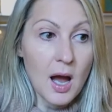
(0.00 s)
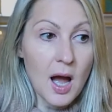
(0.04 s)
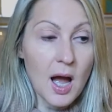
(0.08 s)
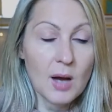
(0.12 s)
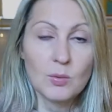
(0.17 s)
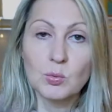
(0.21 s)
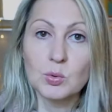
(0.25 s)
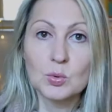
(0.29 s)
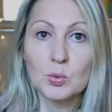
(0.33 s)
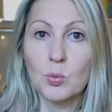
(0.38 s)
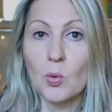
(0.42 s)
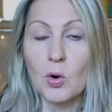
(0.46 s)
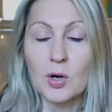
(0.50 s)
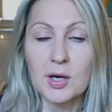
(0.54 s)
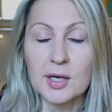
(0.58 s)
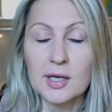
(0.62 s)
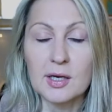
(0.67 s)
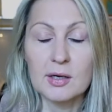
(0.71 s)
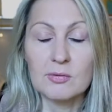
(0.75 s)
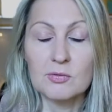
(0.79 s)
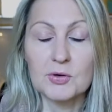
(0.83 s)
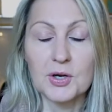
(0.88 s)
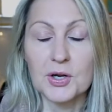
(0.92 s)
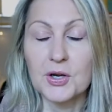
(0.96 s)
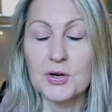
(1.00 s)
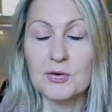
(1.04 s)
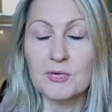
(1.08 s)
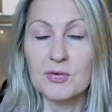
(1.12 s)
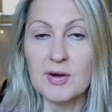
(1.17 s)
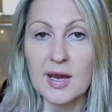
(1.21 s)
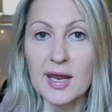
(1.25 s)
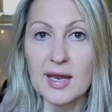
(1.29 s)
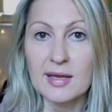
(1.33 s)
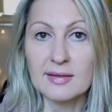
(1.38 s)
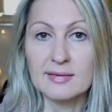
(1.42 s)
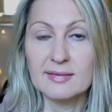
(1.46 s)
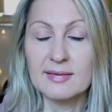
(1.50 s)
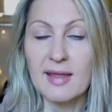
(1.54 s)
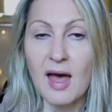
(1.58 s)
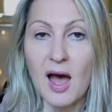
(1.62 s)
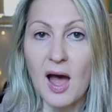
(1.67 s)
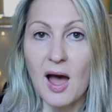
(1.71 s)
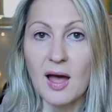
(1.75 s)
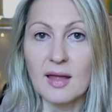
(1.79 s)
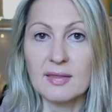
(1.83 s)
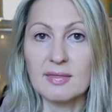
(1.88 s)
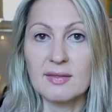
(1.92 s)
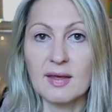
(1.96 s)
I would want to recreate
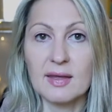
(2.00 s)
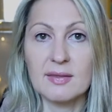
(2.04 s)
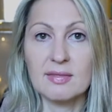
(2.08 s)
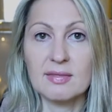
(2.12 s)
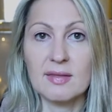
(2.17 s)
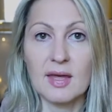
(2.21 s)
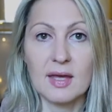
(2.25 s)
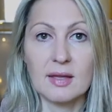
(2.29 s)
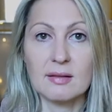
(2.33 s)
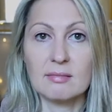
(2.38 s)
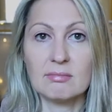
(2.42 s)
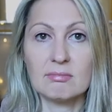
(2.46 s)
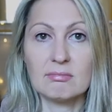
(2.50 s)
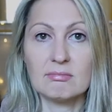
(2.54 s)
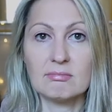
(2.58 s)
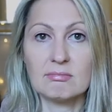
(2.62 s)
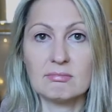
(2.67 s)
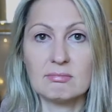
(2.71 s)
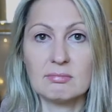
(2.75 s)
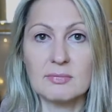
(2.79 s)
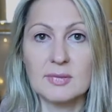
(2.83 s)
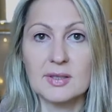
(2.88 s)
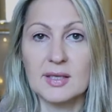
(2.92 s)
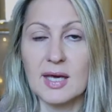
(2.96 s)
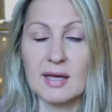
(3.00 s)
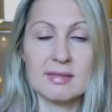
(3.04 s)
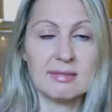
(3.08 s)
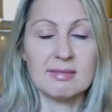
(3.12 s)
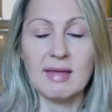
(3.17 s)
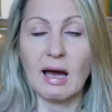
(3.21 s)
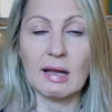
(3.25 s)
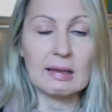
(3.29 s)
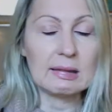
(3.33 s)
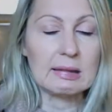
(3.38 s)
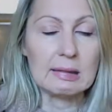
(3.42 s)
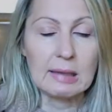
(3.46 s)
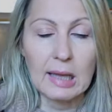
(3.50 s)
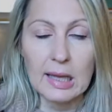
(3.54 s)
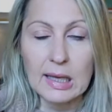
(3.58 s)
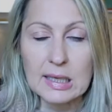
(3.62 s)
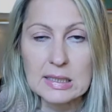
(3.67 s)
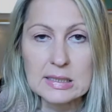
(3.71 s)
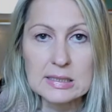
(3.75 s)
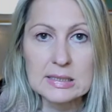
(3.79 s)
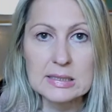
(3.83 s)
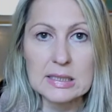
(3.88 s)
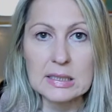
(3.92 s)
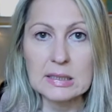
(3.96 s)
that and then get that
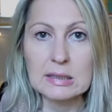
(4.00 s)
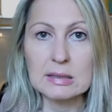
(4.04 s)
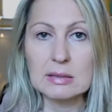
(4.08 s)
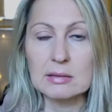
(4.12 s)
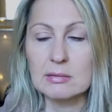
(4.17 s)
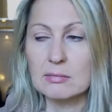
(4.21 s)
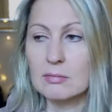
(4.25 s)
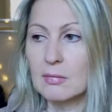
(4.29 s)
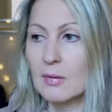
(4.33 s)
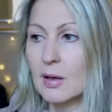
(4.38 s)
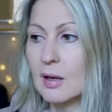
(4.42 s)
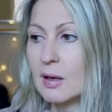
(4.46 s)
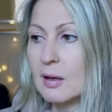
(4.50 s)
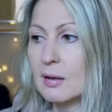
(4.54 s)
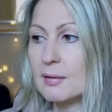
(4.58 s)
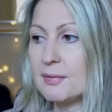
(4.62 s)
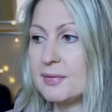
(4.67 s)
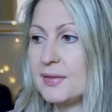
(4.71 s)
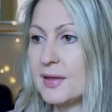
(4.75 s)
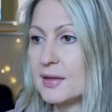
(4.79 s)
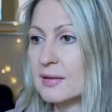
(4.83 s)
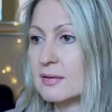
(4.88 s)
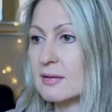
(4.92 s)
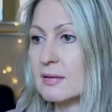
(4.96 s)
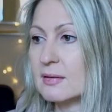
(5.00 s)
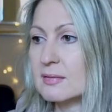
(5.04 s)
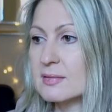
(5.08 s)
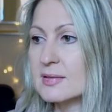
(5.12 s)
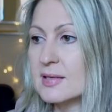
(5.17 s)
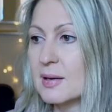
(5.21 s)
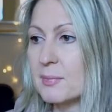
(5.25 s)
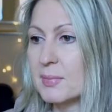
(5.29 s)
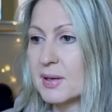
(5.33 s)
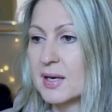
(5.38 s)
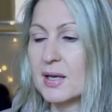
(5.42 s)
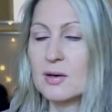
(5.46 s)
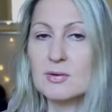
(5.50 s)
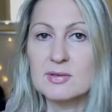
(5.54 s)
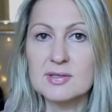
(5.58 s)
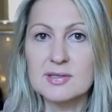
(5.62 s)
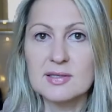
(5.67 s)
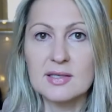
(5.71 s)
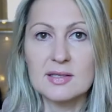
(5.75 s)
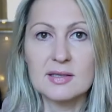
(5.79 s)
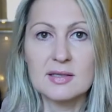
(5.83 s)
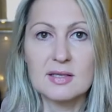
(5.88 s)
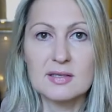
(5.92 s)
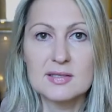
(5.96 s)
lens, and then somebody else
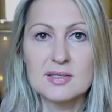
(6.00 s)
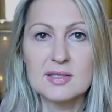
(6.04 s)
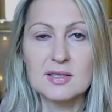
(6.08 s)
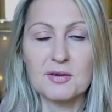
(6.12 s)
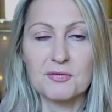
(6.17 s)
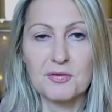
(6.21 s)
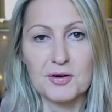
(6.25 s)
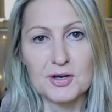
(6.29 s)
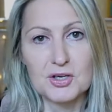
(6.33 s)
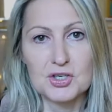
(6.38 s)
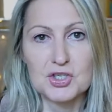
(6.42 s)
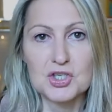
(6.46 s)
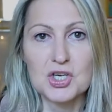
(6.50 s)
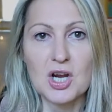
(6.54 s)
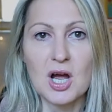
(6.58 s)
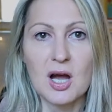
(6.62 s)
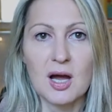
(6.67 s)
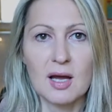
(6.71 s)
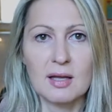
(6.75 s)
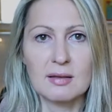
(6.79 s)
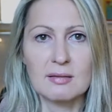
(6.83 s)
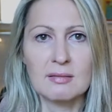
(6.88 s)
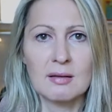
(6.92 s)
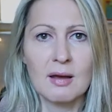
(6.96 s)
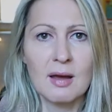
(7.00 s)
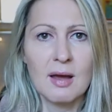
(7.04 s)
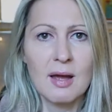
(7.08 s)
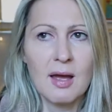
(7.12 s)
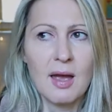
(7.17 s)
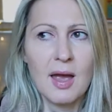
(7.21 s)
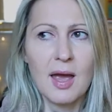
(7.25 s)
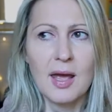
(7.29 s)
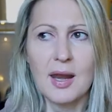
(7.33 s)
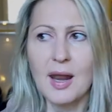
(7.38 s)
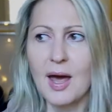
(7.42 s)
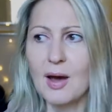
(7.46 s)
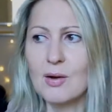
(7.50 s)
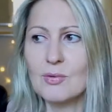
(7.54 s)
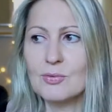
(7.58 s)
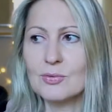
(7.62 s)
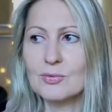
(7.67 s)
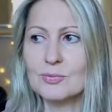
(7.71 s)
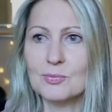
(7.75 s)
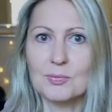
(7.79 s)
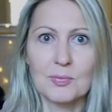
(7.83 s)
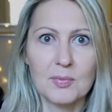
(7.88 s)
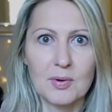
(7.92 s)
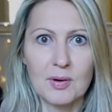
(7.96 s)
did this different shot and
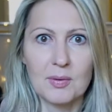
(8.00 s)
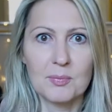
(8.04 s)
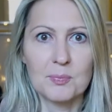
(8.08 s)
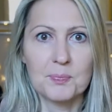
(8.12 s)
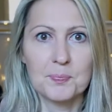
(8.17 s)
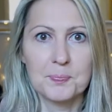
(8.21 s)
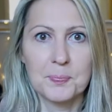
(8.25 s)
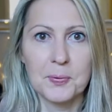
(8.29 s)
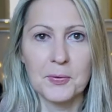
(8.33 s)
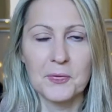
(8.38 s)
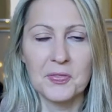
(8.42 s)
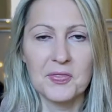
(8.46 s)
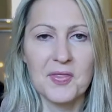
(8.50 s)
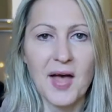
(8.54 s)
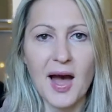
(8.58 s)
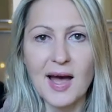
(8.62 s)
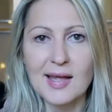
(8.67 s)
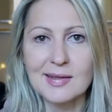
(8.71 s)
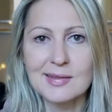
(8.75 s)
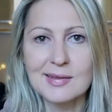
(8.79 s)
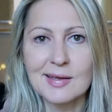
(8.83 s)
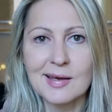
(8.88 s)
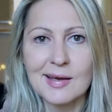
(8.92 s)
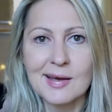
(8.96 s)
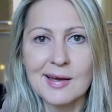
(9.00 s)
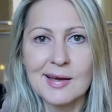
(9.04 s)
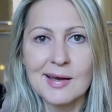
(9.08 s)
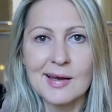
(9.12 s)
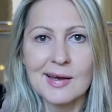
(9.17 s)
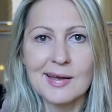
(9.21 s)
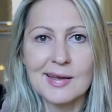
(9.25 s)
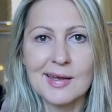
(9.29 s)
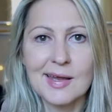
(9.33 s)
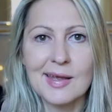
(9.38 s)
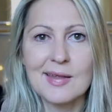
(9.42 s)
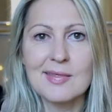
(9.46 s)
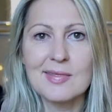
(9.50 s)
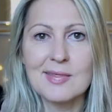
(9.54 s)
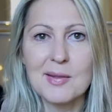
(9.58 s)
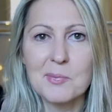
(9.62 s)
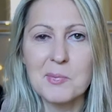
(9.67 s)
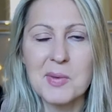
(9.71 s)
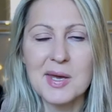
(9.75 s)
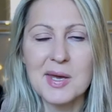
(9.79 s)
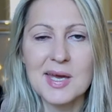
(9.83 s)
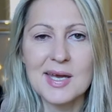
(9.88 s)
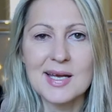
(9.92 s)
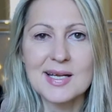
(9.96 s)
I'll put that in the
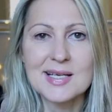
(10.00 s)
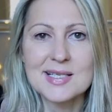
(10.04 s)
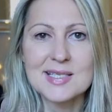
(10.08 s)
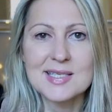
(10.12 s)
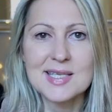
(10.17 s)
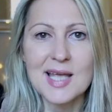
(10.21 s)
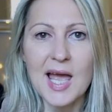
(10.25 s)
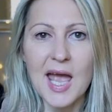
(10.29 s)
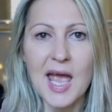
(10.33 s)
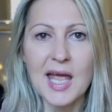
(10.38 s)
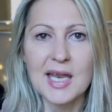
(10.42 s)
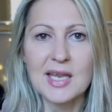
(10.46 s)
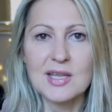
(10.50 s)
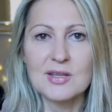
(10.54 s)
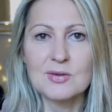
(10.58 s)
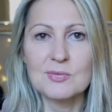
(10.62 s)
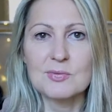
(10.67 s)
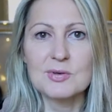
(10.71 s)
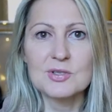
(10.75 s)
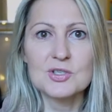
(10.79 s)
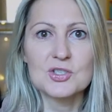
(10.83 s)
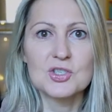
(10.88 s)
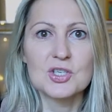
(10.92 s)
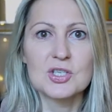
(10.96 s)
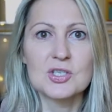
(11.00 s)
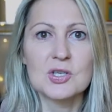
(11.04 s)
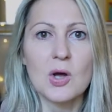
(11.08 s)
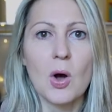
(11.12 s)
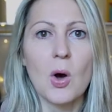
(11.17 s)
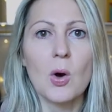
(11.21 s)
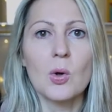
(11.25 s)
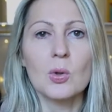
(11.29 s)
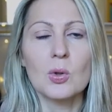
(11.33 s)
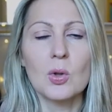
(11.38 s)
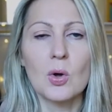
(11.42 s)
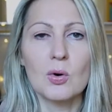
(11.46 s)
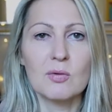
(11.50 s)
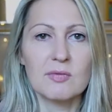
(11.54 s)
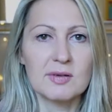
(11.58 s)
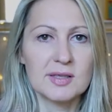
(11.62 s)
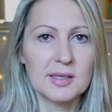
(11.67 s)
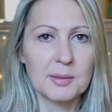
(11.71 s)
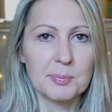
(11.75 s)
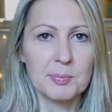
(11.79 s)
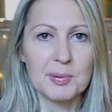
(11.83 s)
mix, and it was just all over the